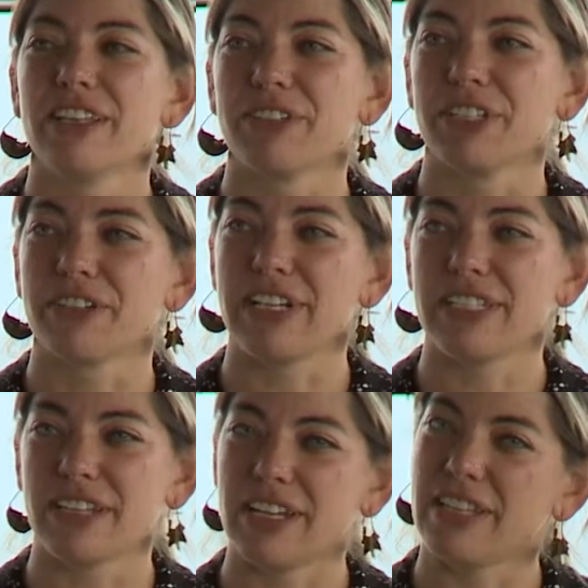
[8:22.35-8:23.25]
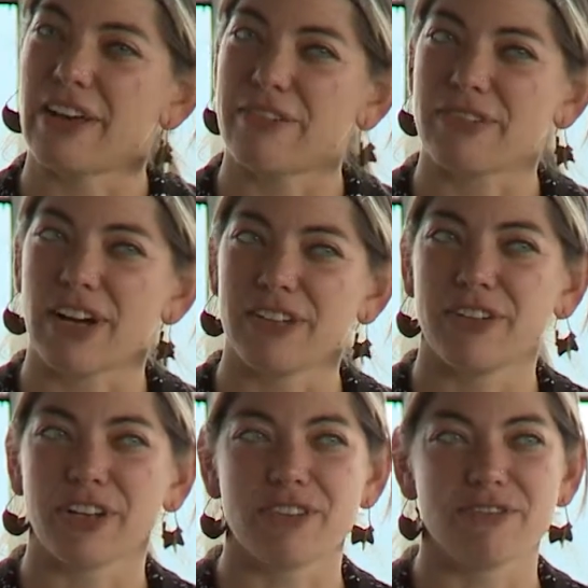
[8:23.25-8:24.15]
There was a great study that
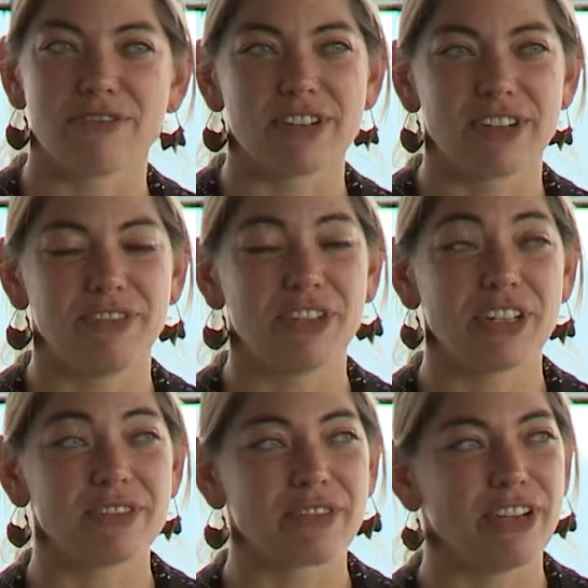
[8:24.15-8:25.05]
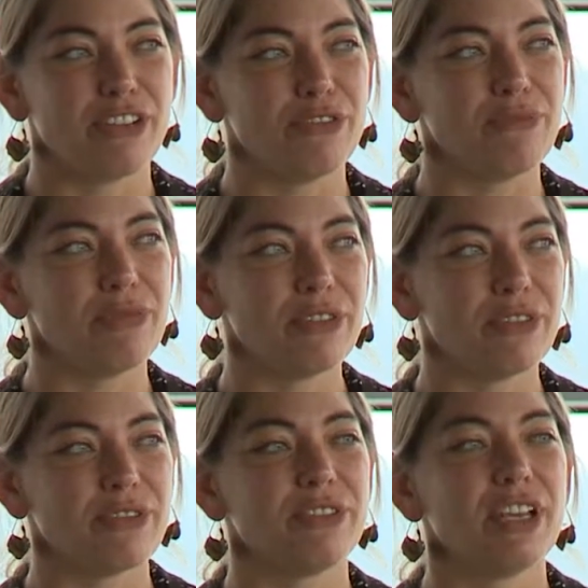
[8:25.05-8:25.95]
followed a cohort of children who
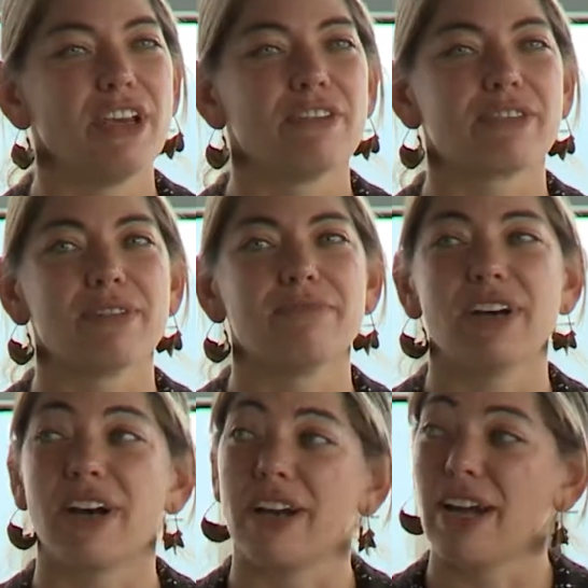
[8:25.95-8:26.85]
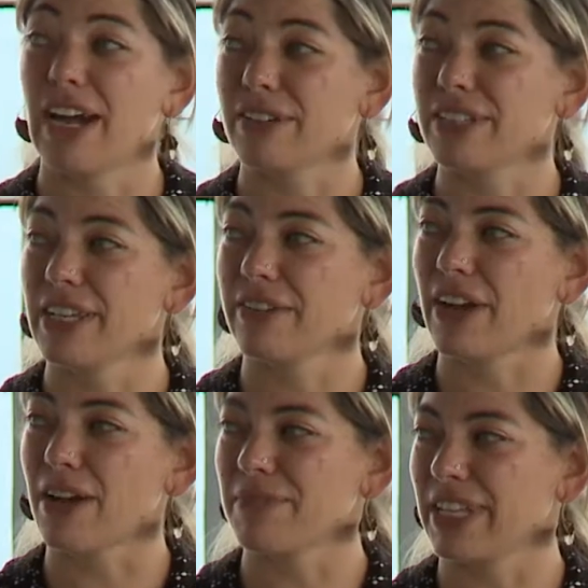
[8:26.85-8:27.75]
moved from uh, housing
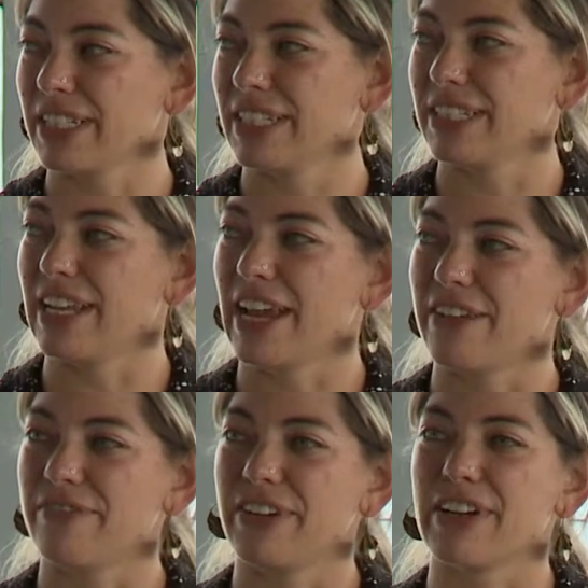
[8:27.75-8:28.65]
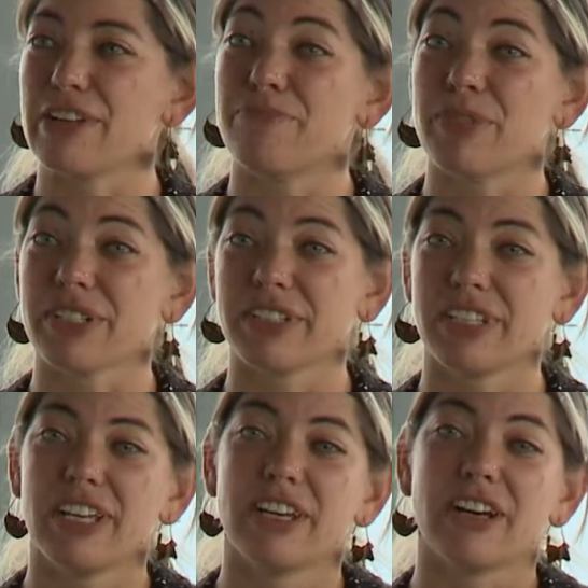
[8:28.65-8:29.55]
complexes that had very
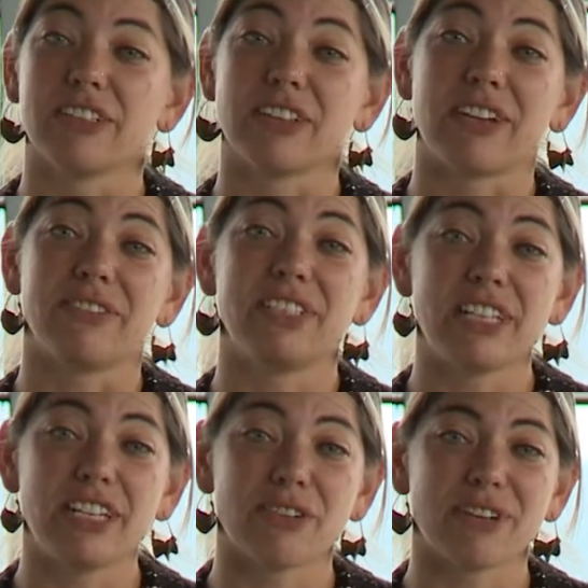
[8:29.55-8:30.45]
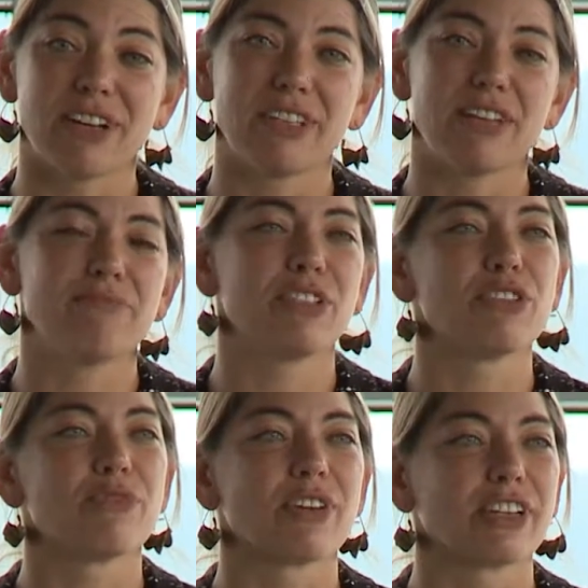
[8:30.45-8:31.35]
built, a lot of city around them,
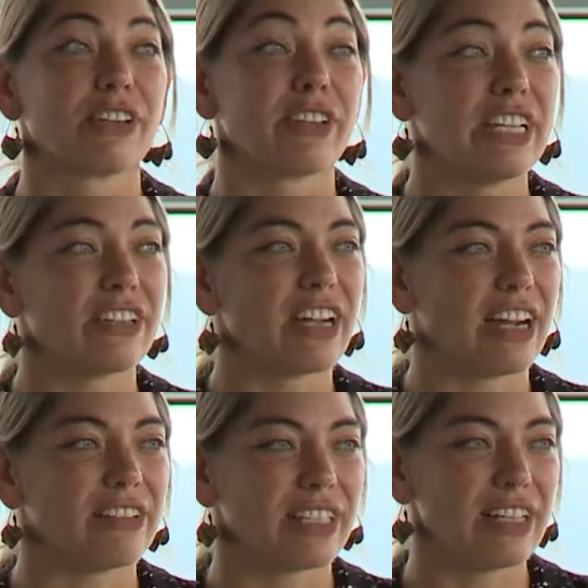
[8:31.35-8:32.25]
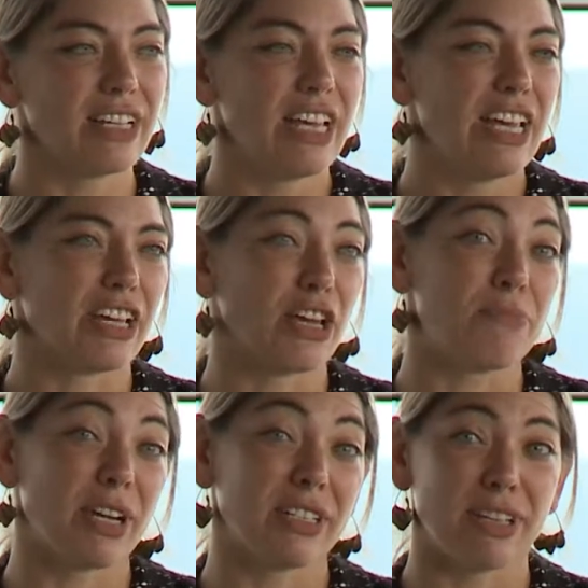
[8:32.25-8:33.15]
to more greener housing, and
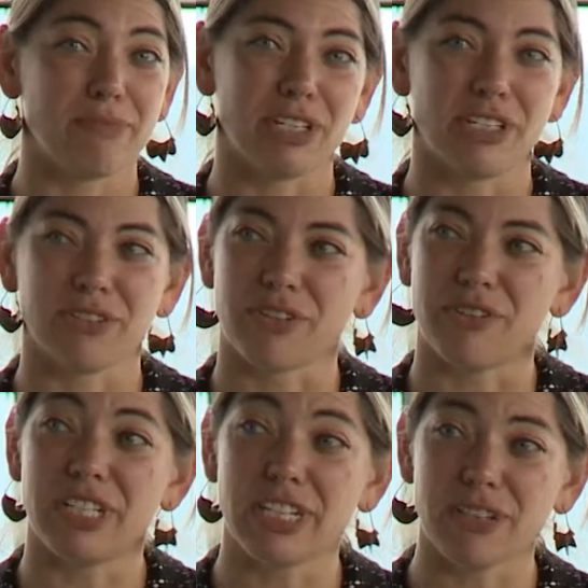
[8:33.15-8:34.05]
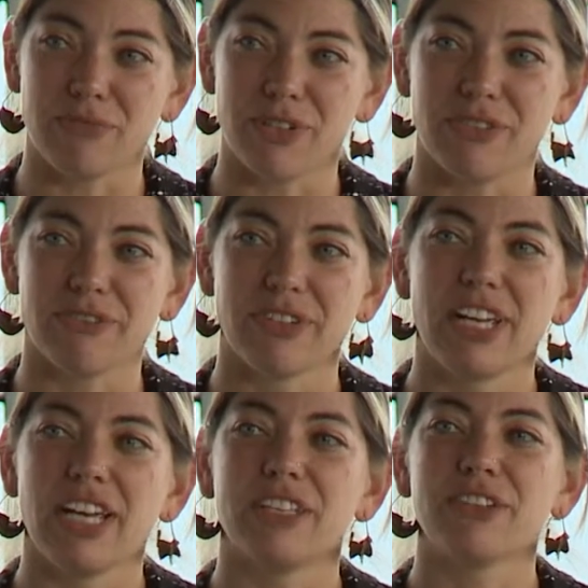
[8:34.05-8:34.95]
compared them to children who didn't move.
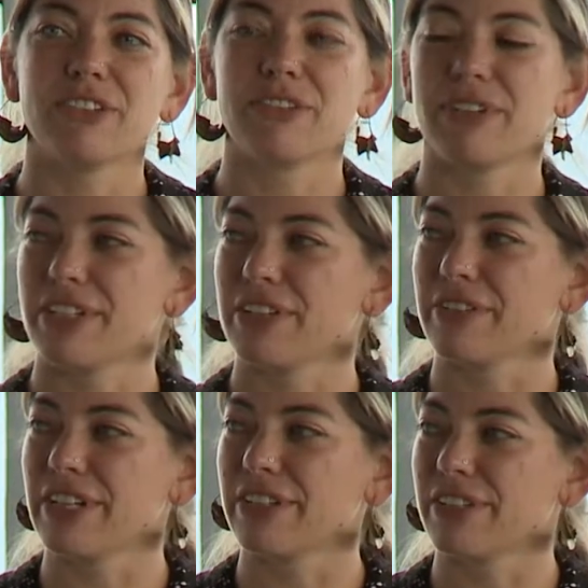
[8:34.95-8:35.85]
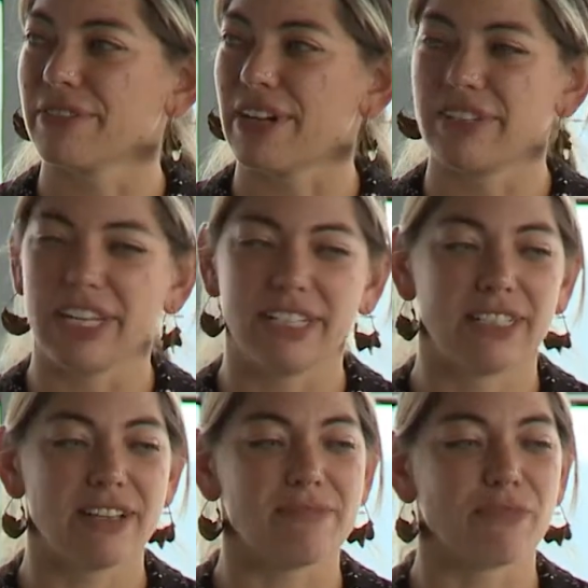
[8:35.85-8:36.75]
And those who went to greener
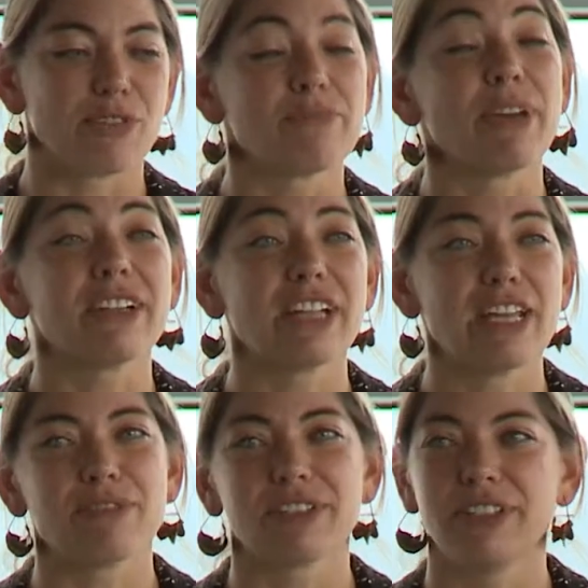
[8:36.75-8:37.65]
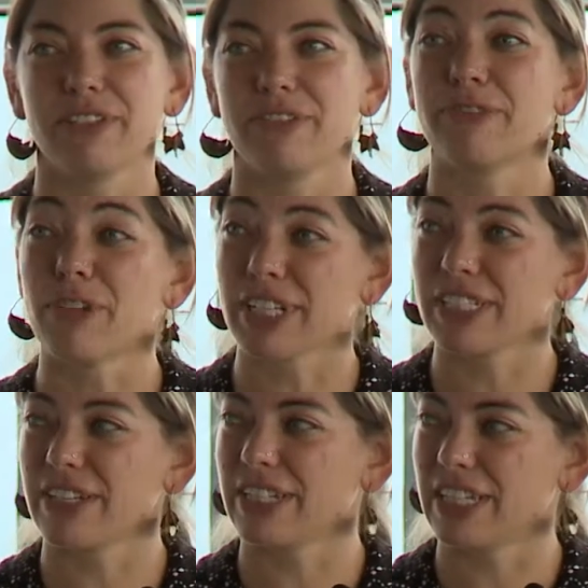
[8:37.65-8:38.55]
surroundings um, were better able to
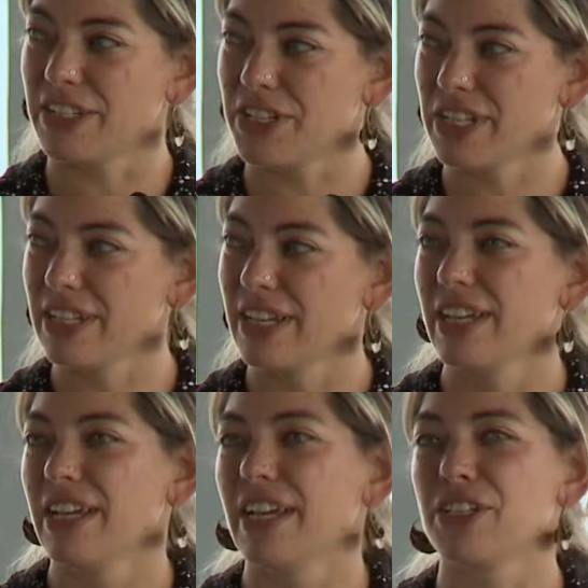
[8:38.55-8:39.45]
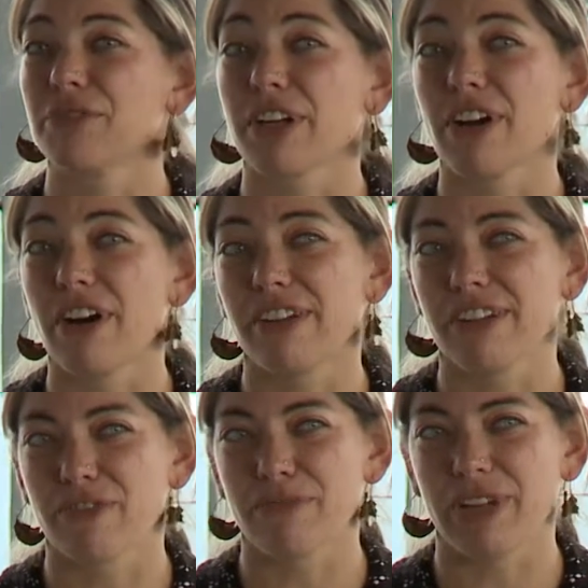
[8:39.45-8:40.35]
focus their attention and to
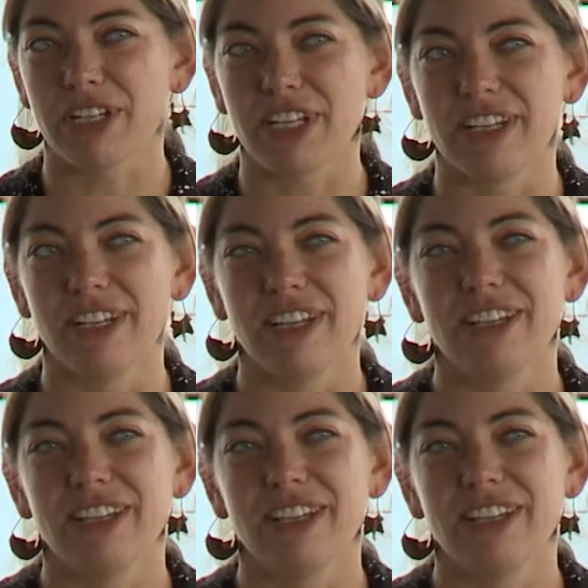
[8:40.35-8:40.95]
recall information.